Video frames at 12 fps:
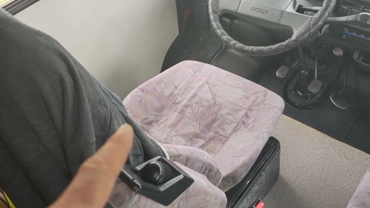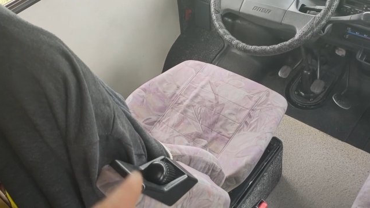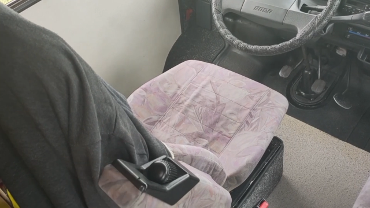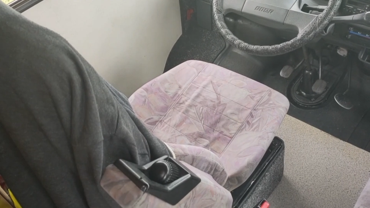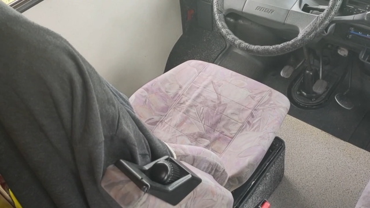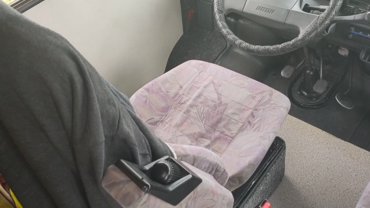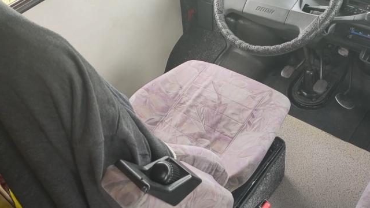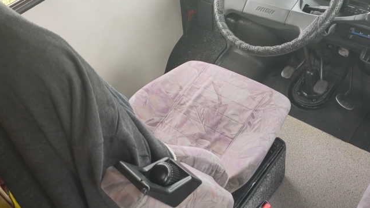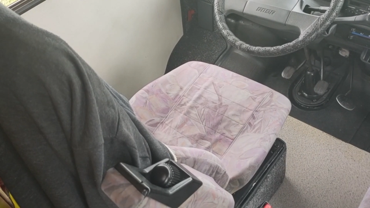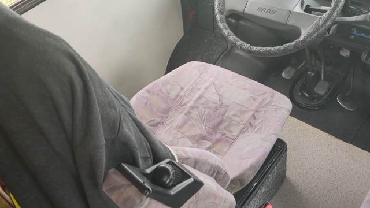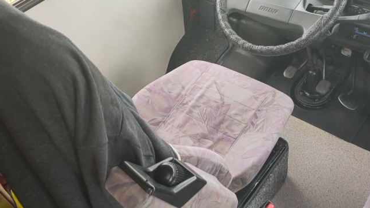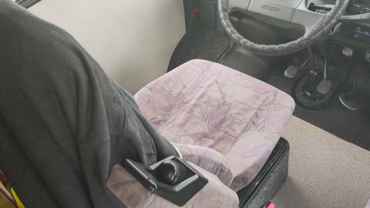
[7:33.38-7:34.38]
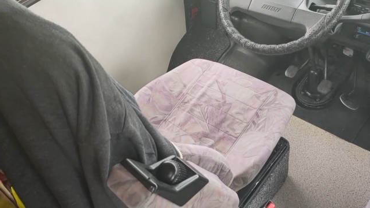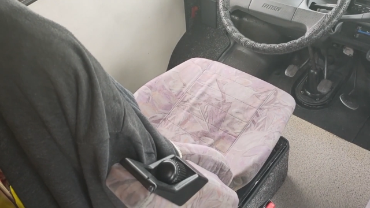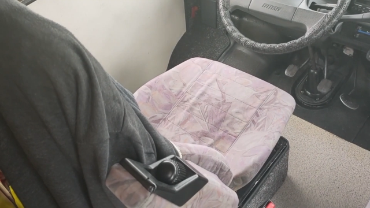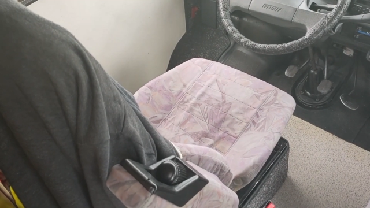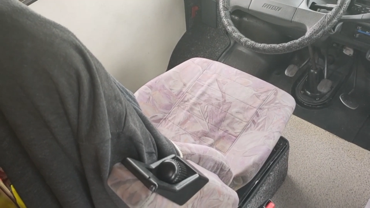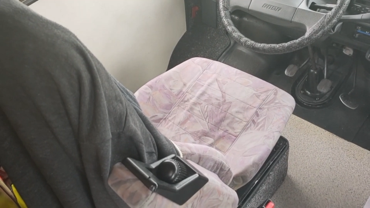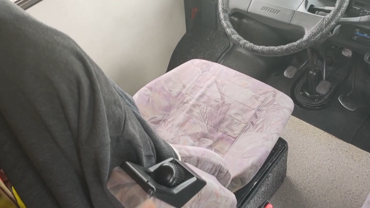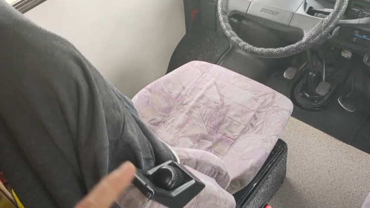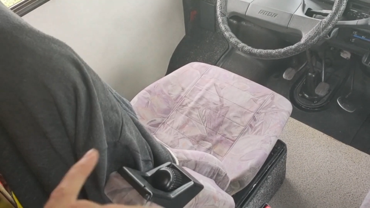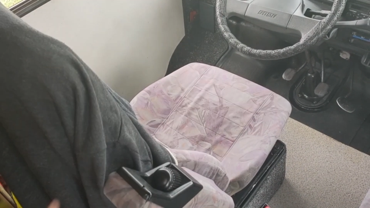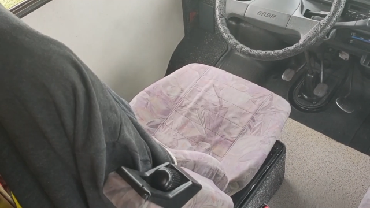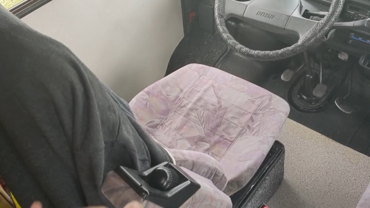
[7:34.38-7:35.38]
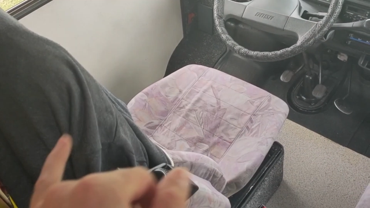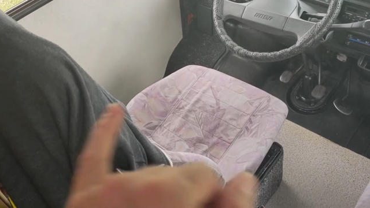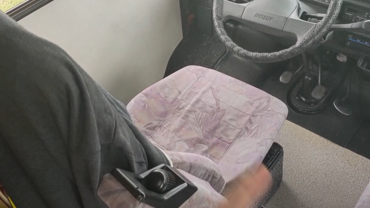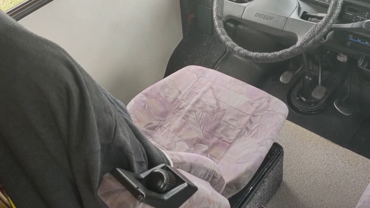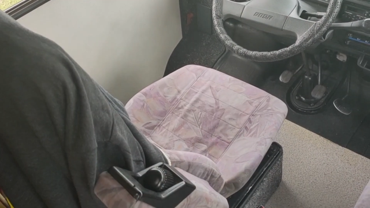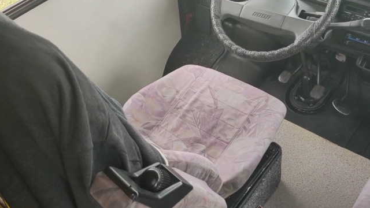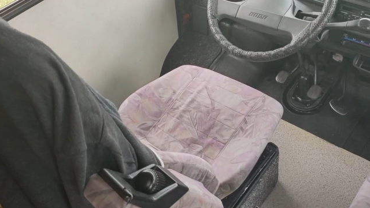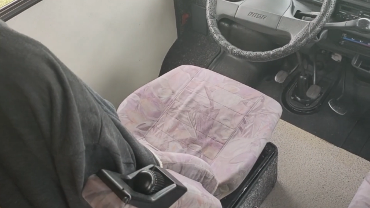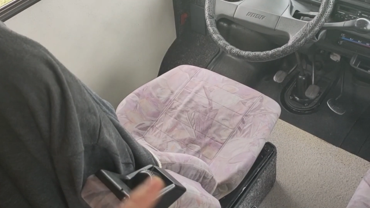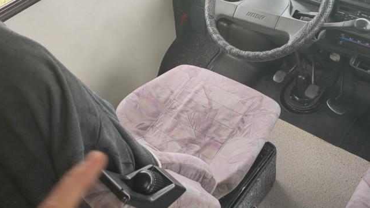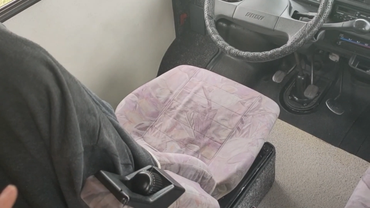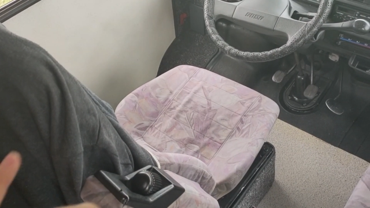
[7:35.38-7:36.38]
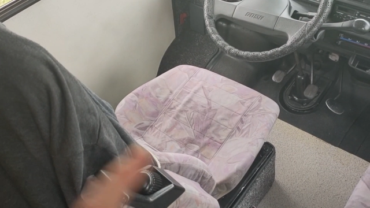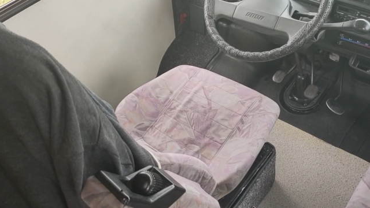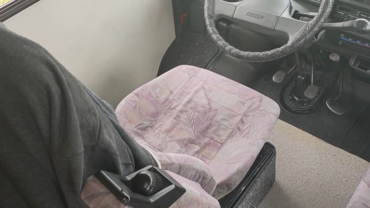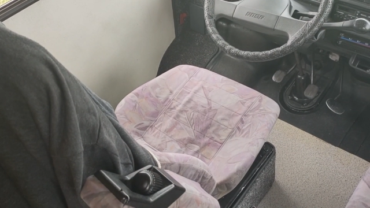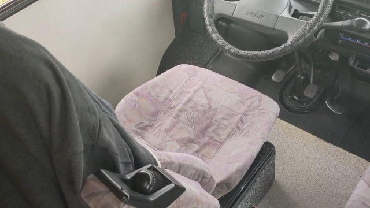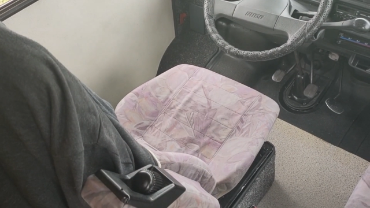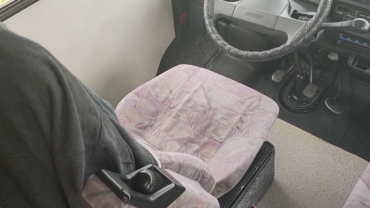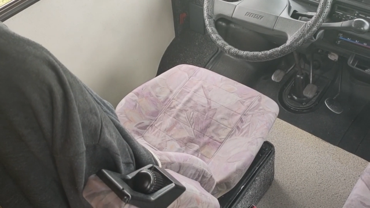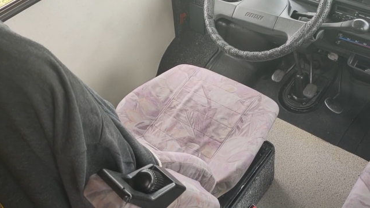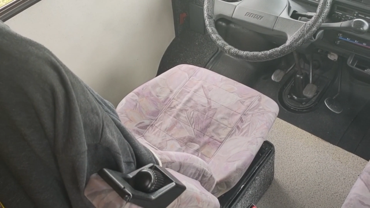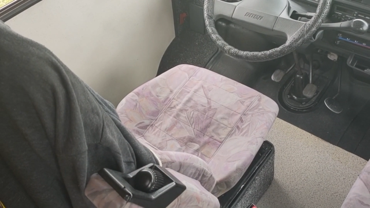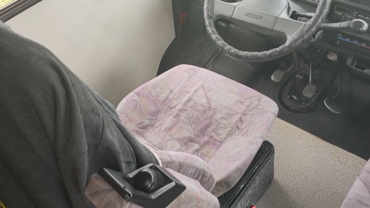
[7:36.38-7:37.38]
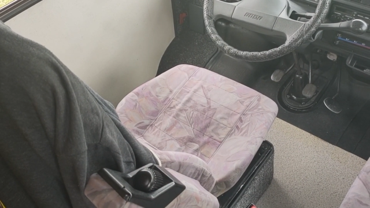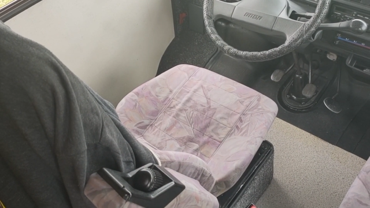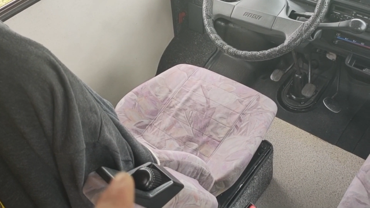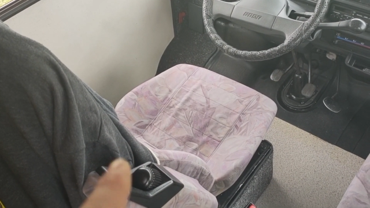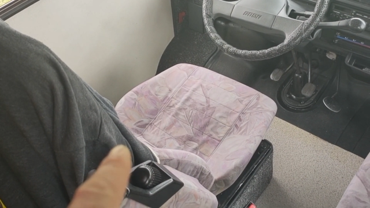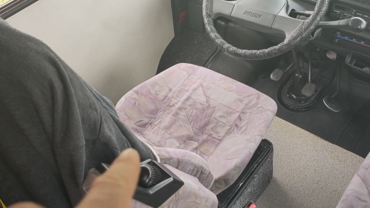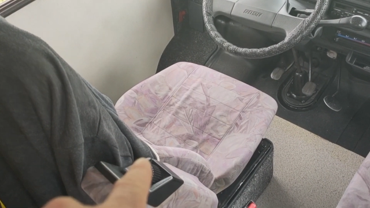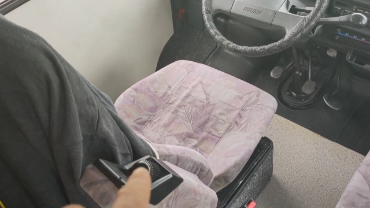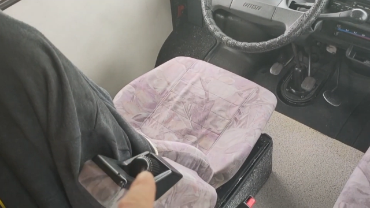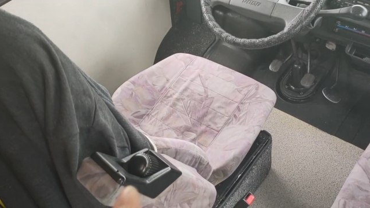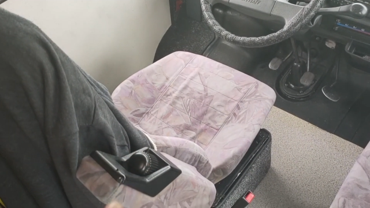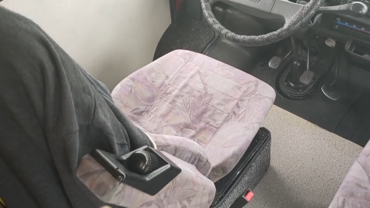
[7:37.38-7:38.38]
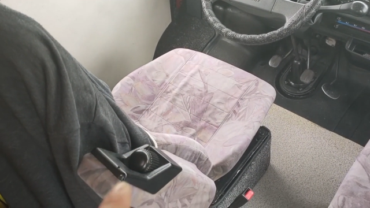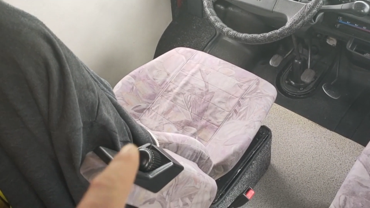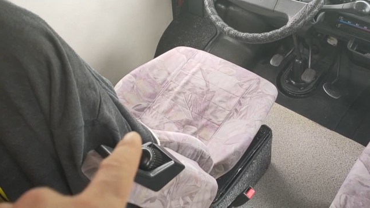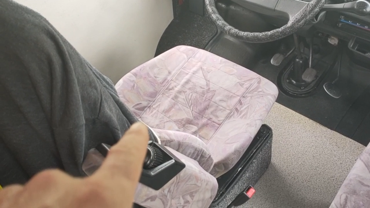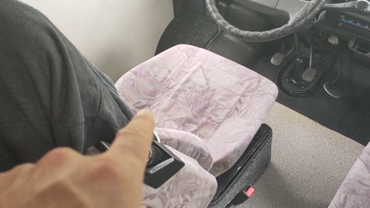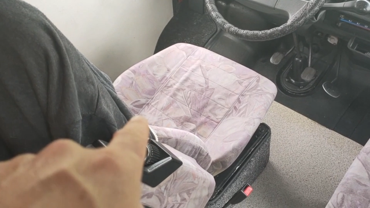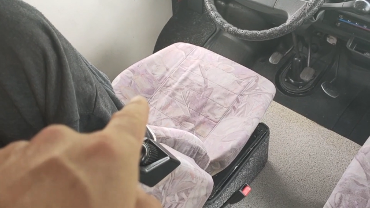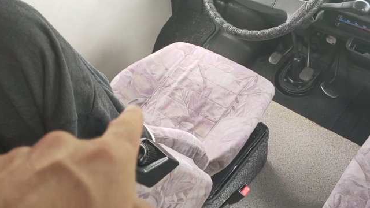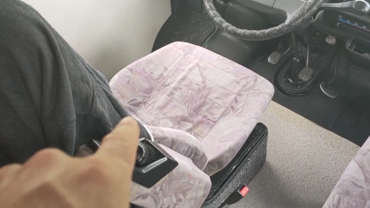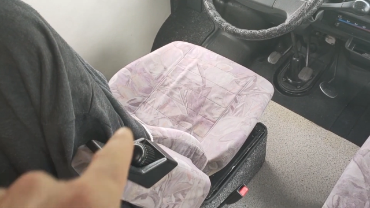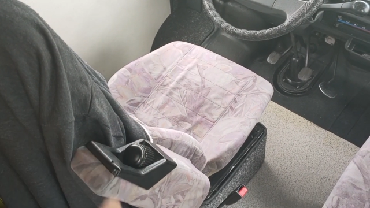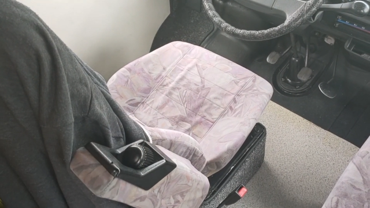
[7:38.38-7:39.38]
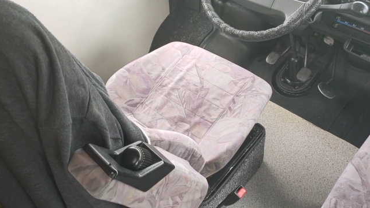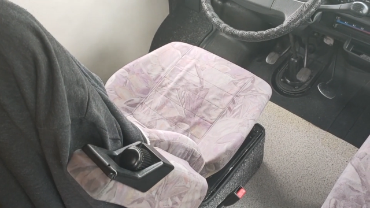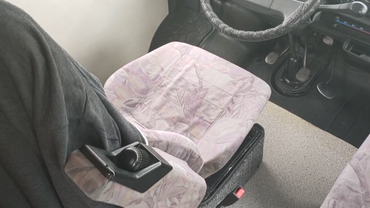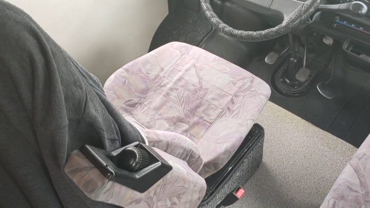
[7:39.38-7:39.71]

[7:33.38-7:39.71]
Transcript: (no speaker visible)